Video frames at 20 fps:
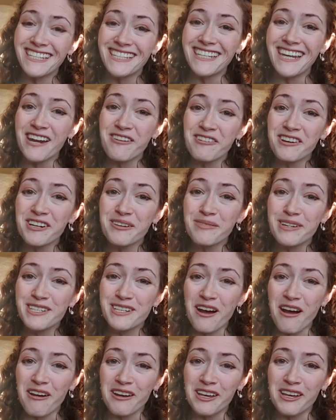Today we're going to be
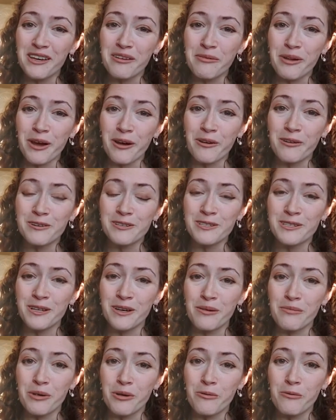talking about
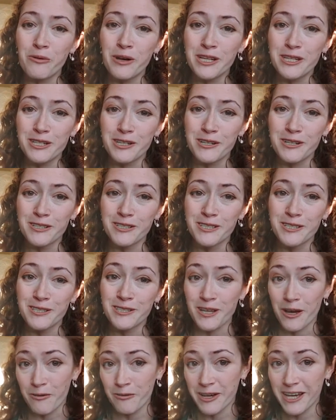some winter
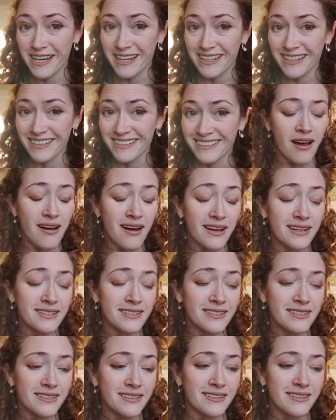sowing.
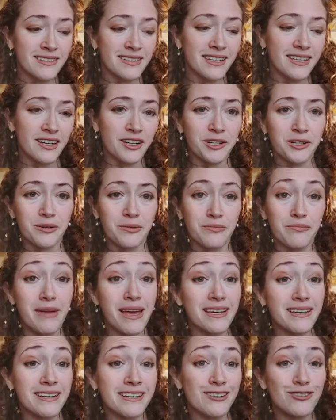Not,
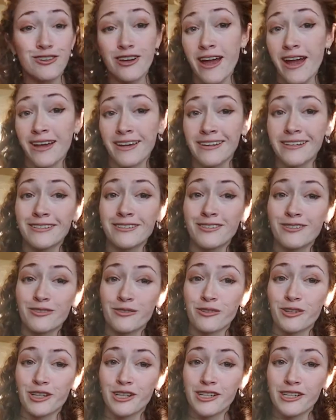mending jackets
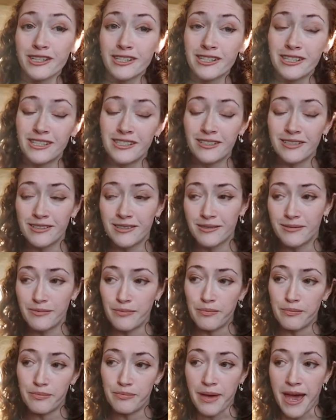or
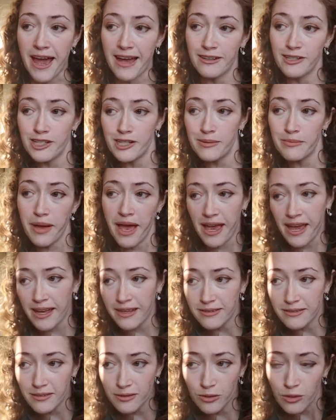patching
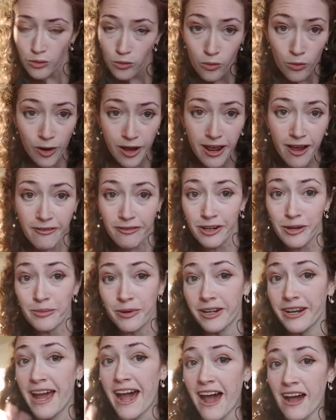pants or whatever,
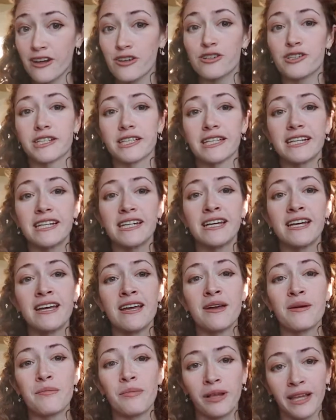but actually
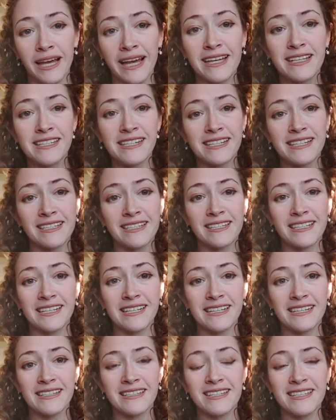planting
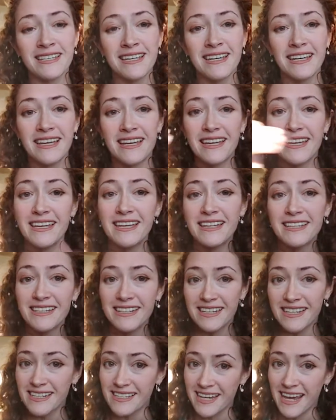seeds in
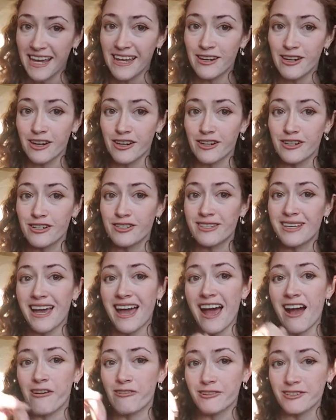containers
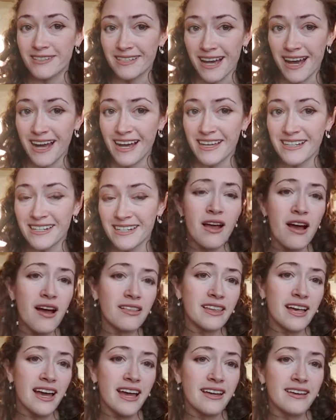outside. Not
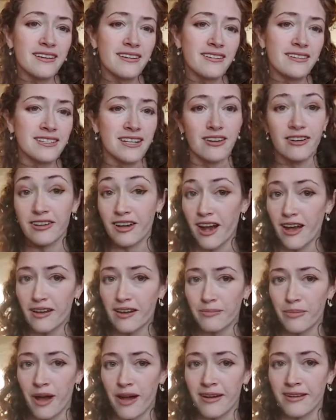like terracotta
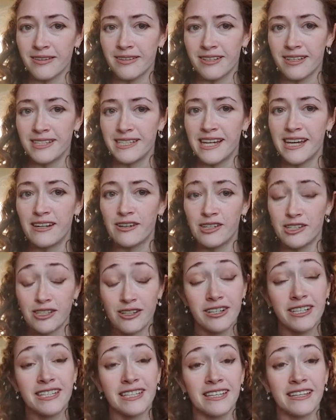pot containers or
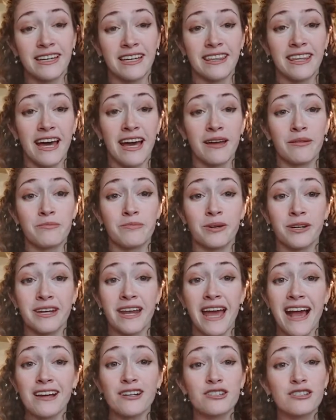anything like that, but
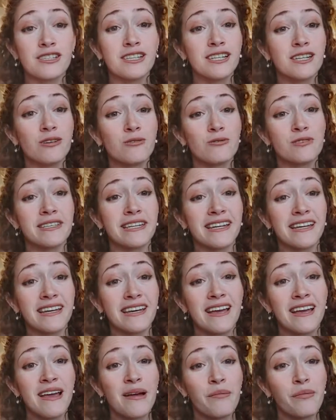actually
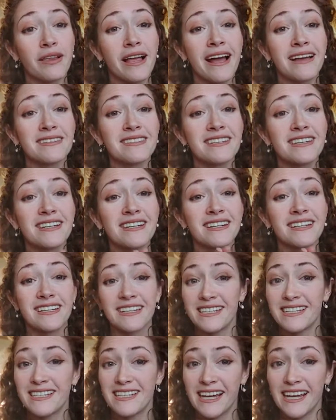using plastic
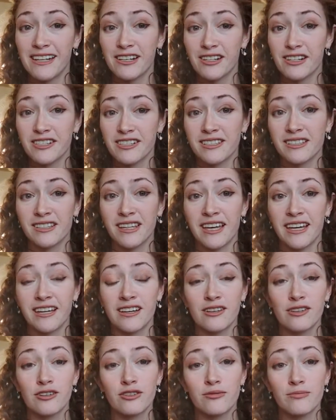containers like
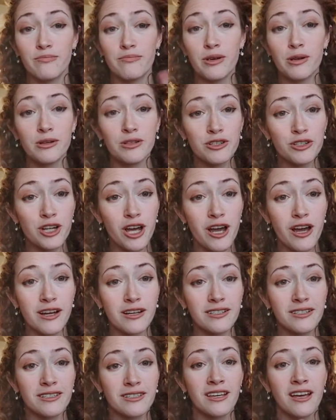milk
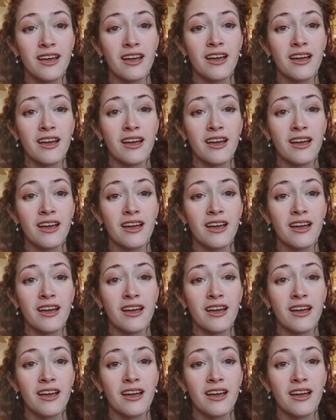jugs,